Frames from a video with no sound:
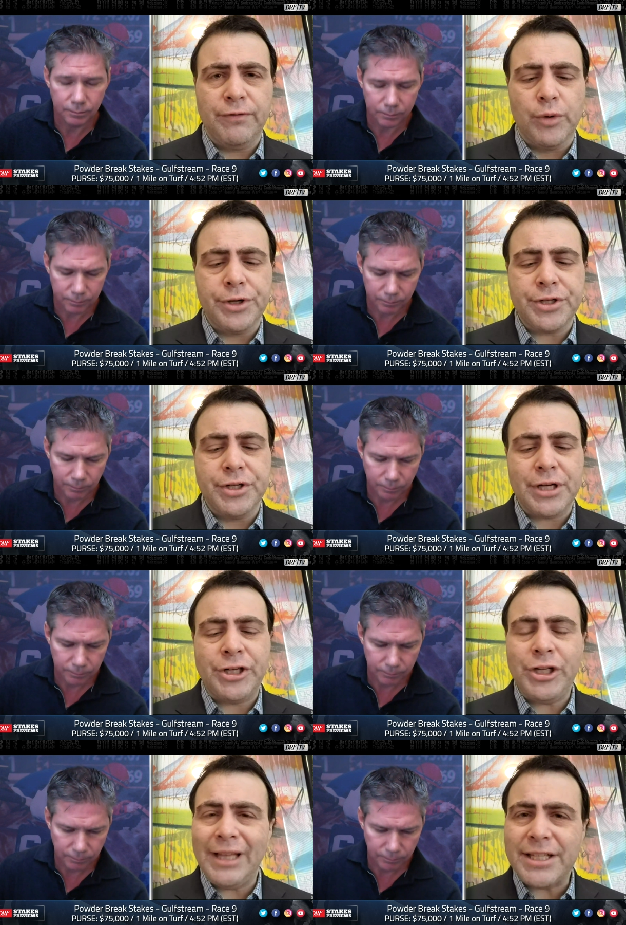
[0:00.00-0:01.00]
Speaker 1: turf horses,
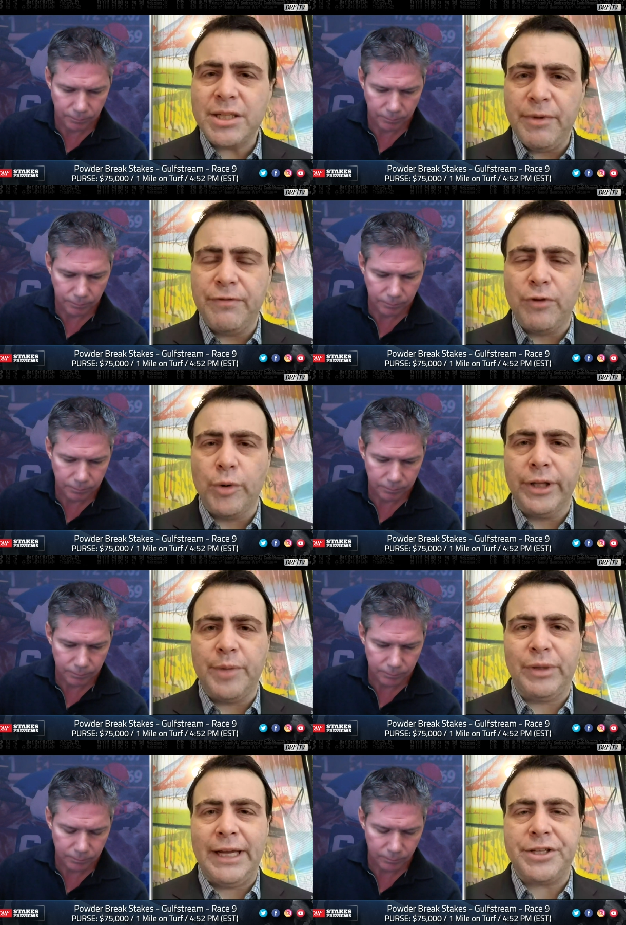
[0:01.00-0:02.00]
and she likes to be
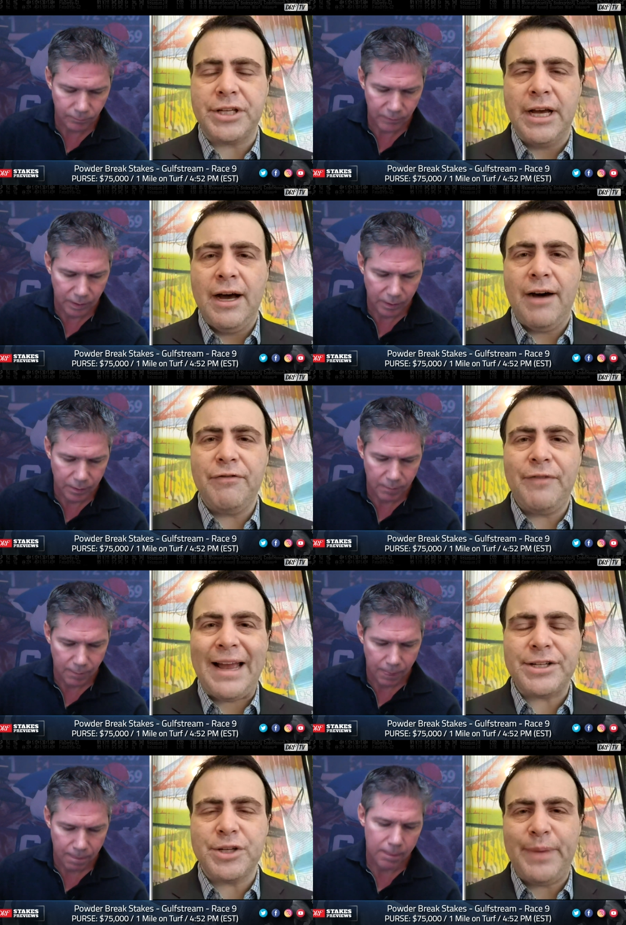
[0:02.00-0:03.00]
forwardly placed least a
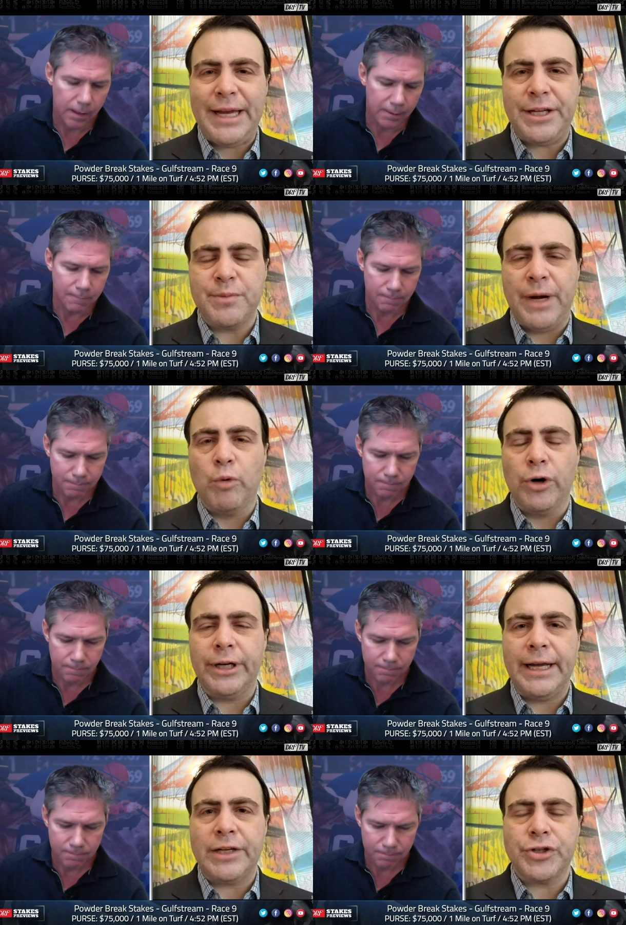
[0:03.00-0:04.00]
fast pace might
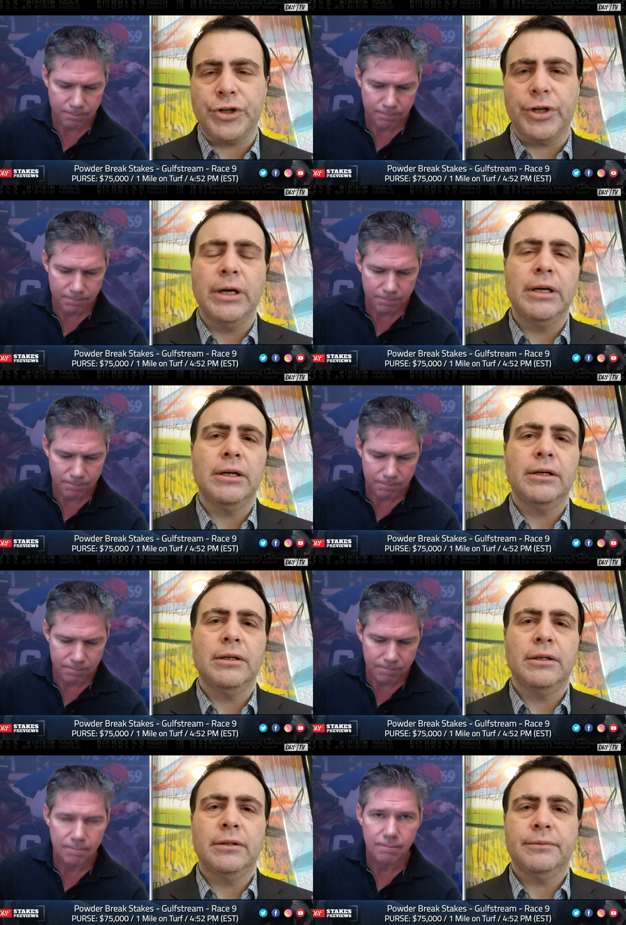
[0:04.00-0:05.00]
work against her.
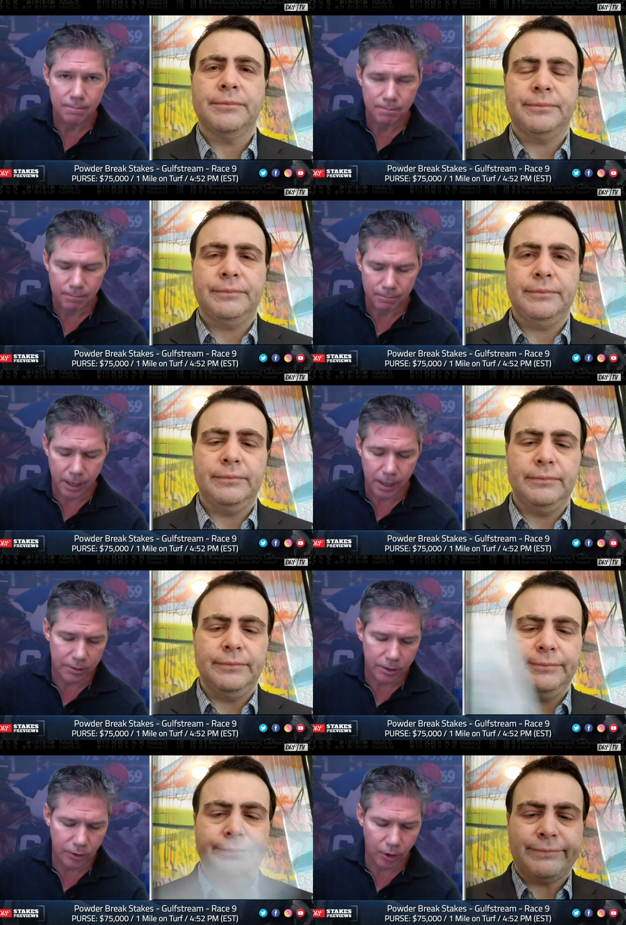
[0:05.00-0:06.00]

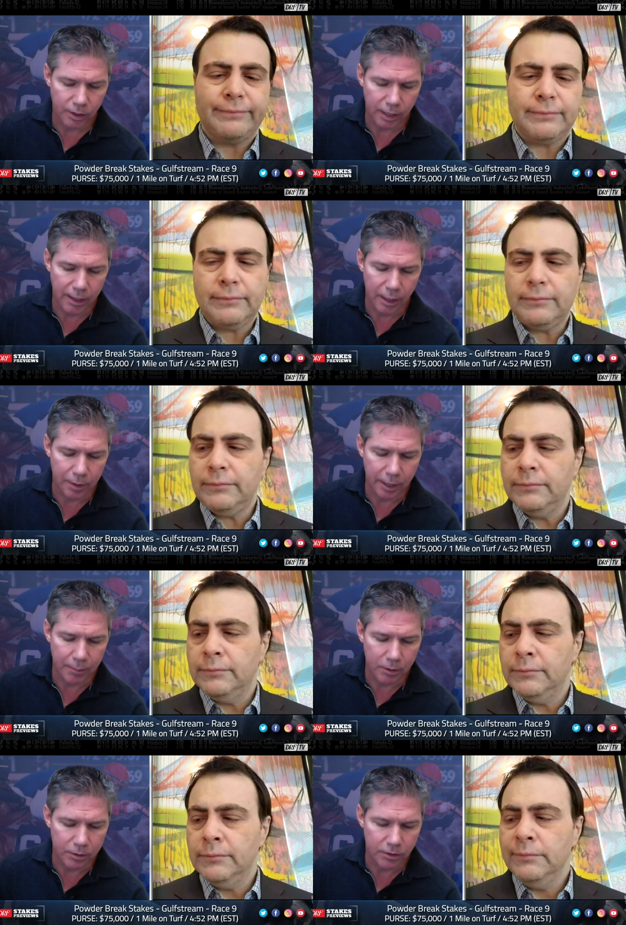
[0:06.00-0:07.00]
Speaker 2: Yeah, she's hard to knock on
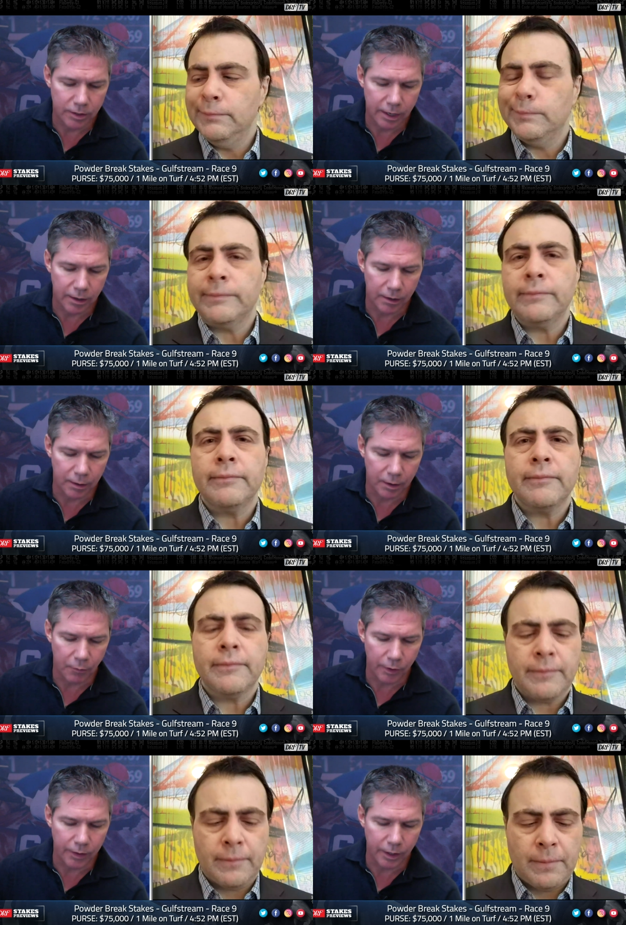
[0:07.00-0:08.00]
paper. She's got a,
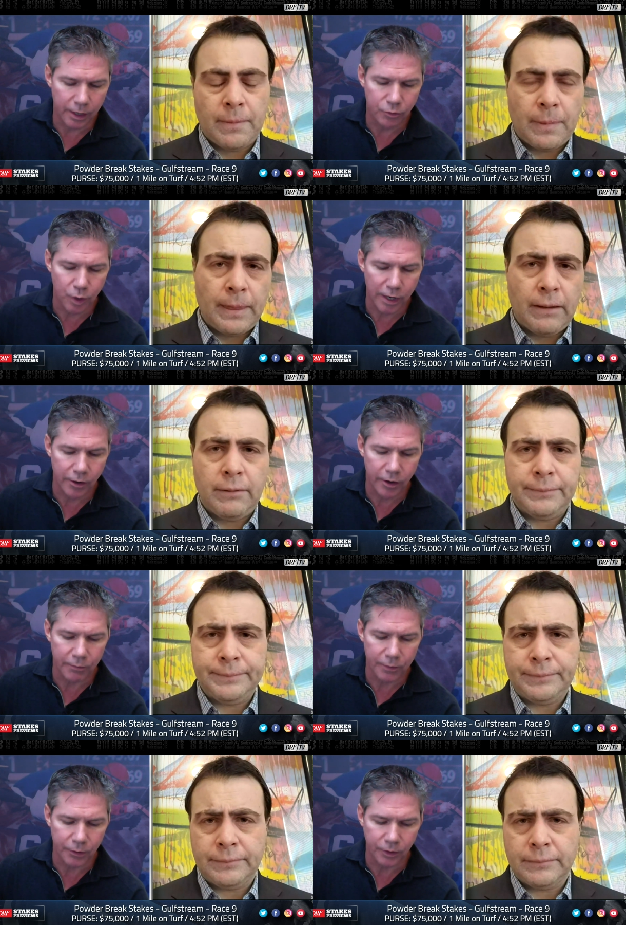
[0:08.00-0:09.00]
a really nice record.
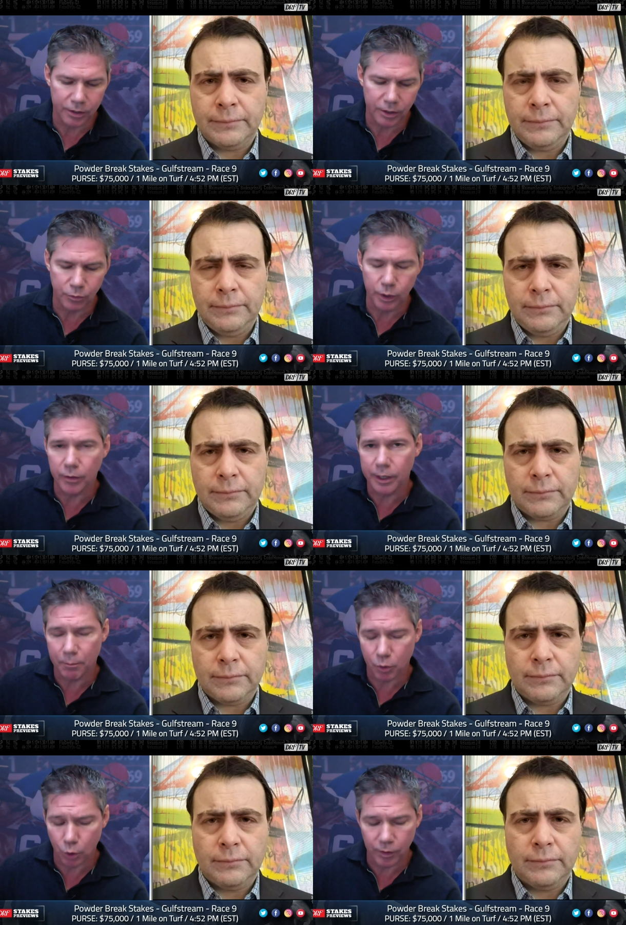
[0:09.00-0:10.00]
It feels like she's really
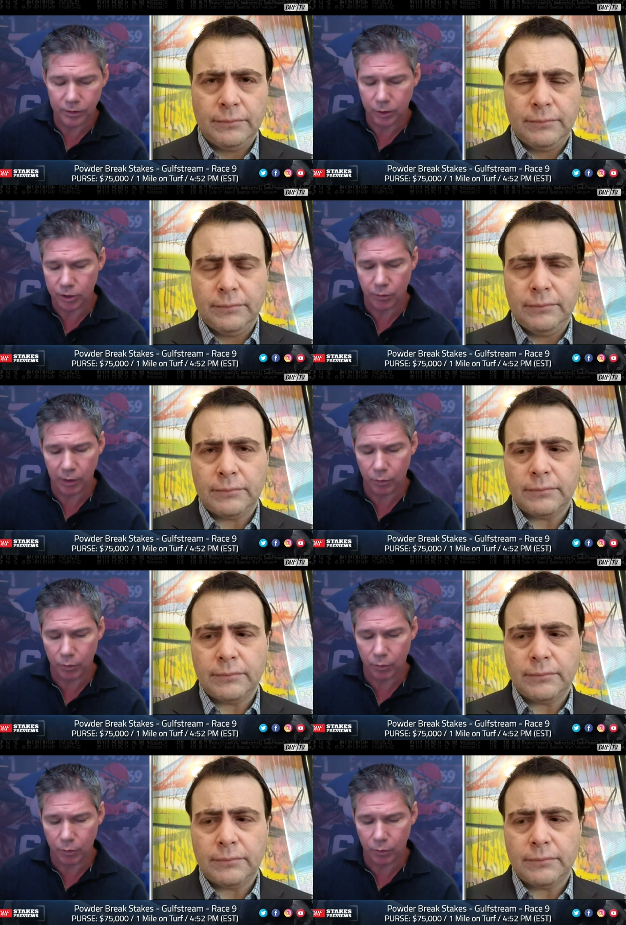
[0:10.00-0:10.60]
improving too. She